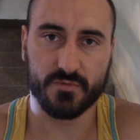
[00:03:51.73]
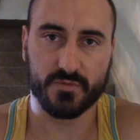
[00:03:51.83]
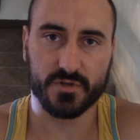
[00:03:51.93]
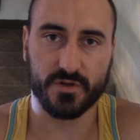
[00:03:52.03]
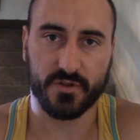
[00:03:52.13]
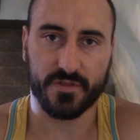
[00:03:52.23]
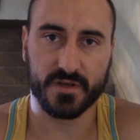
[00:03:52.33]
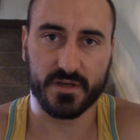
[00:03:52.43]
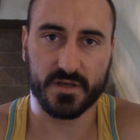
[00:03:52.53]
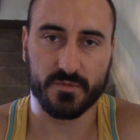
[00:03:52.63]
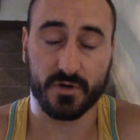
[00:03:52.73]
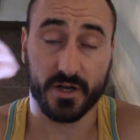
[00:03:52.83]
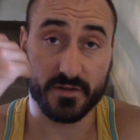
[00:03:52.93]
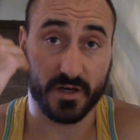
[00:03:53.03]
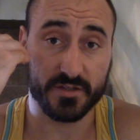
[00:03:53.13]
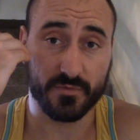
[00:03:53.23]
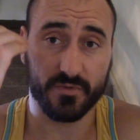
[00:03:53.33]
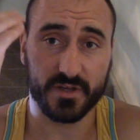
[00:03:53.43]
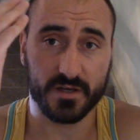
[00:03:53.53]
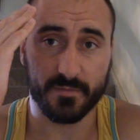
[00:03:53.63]
We're not thinking, well, I don't
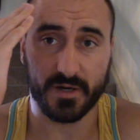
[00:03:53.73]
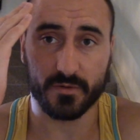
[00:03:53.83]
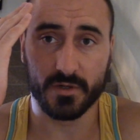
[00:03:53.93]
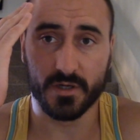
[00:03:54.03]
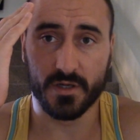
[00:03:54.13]
think about